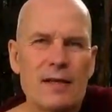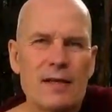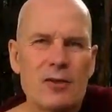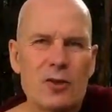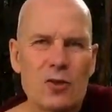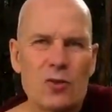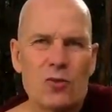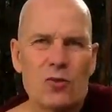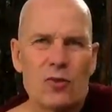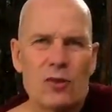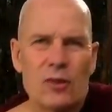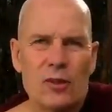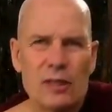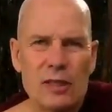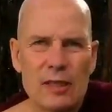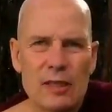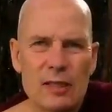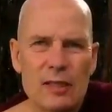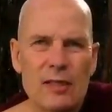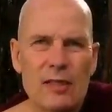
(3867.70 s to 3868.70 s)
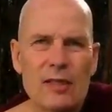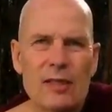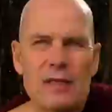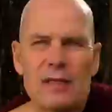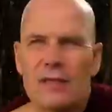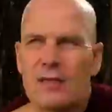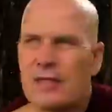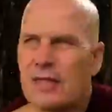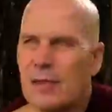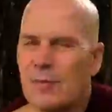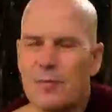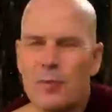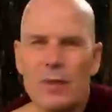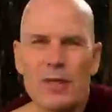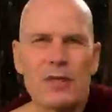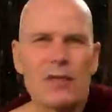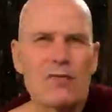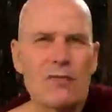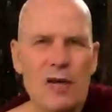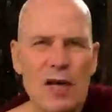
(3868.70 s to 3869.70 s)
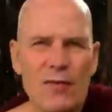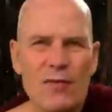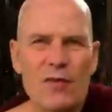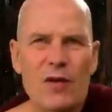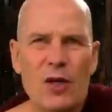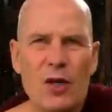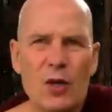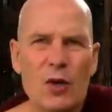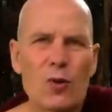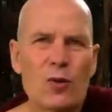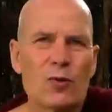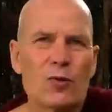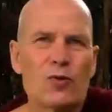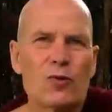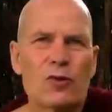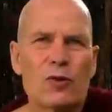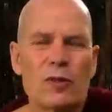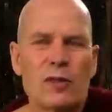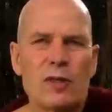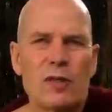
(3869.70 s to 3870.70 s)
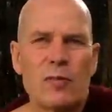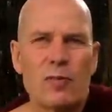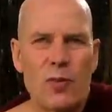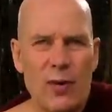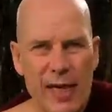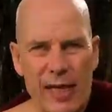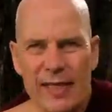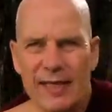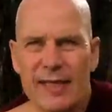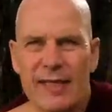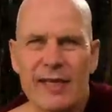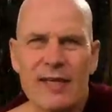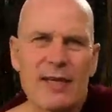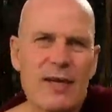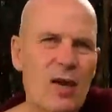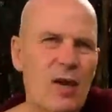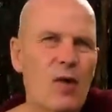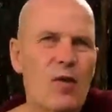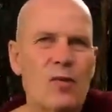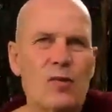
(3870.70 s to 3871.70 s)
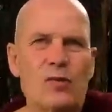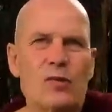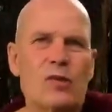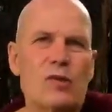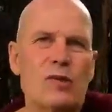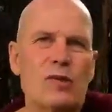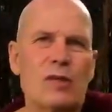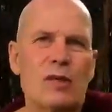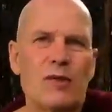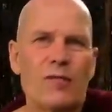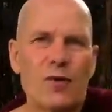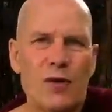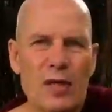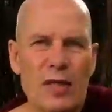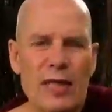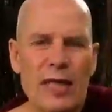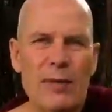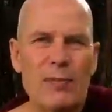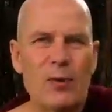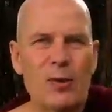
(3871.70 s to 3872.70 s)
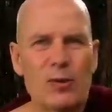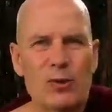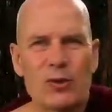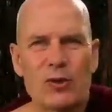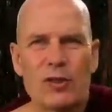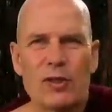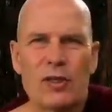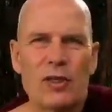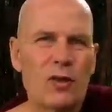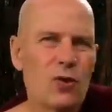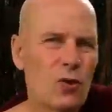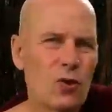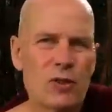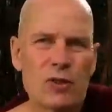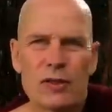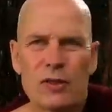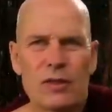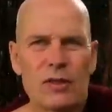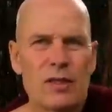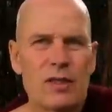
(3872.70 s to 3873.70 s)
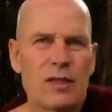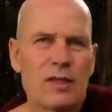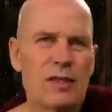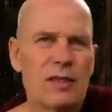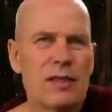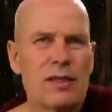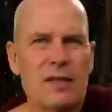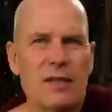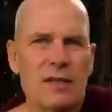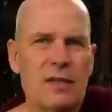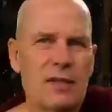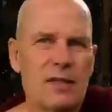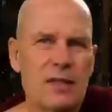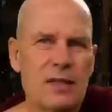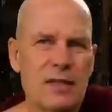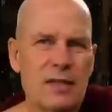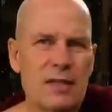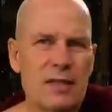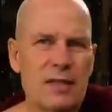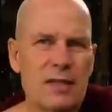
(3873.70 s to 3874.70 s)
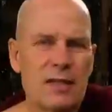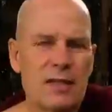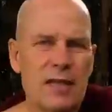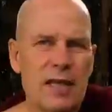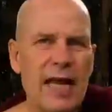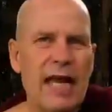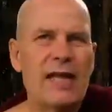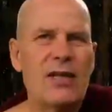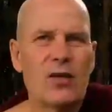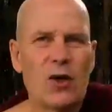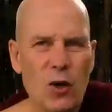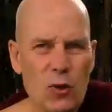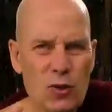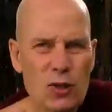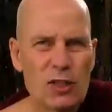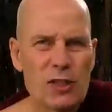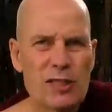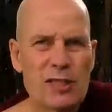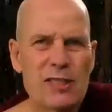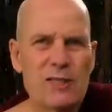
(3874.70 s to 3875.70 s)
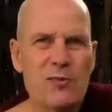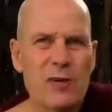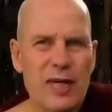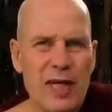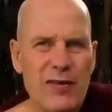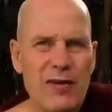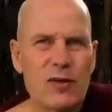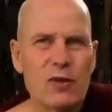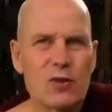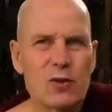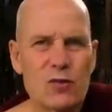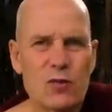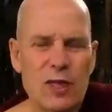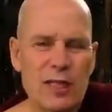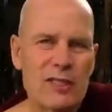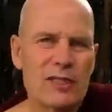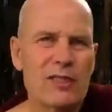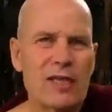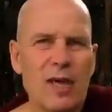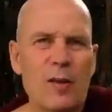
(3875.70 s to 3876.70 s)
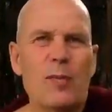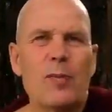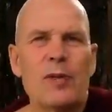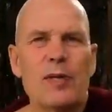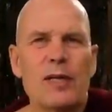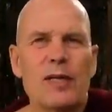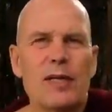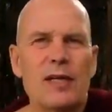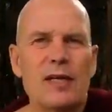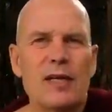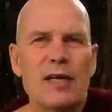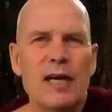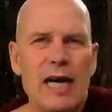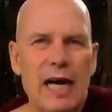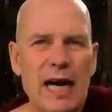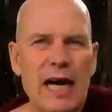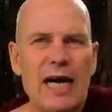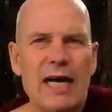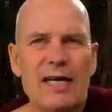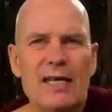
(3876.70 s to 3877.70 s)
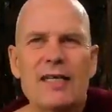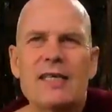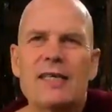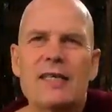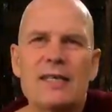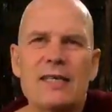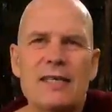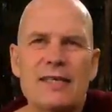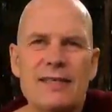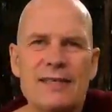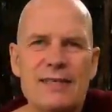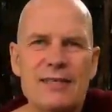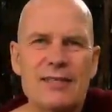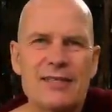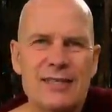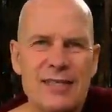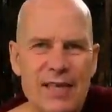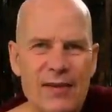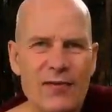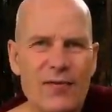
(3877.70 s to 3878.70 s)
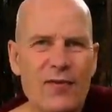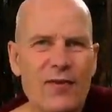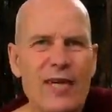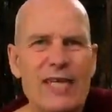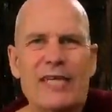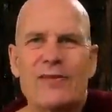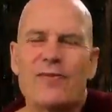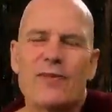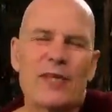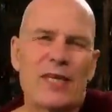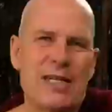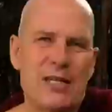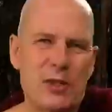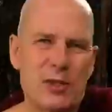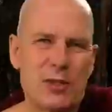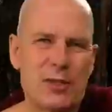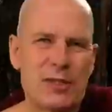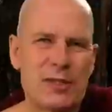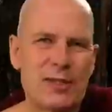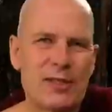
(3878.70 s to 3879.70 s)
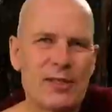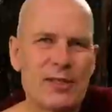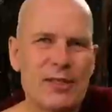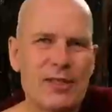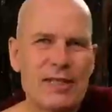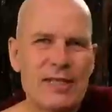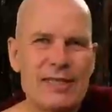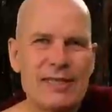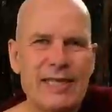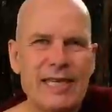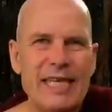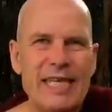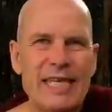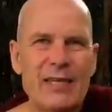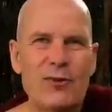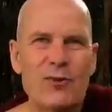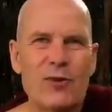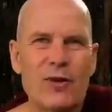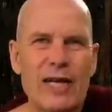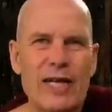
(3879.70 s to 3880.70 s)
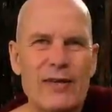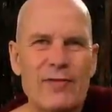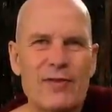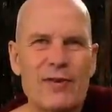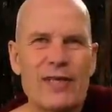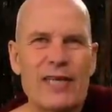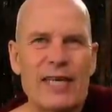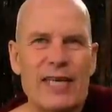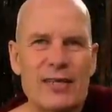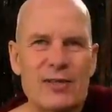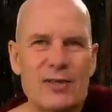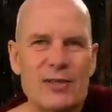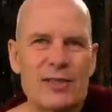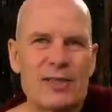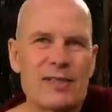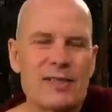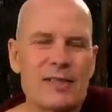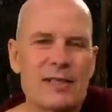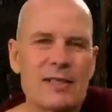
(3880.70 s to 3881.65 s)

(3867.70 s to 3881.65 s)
So, simple, rough clothes, practical clothes for the layperson, good. And notice this, whenever you dress up, this self-gratification, this ego gratification,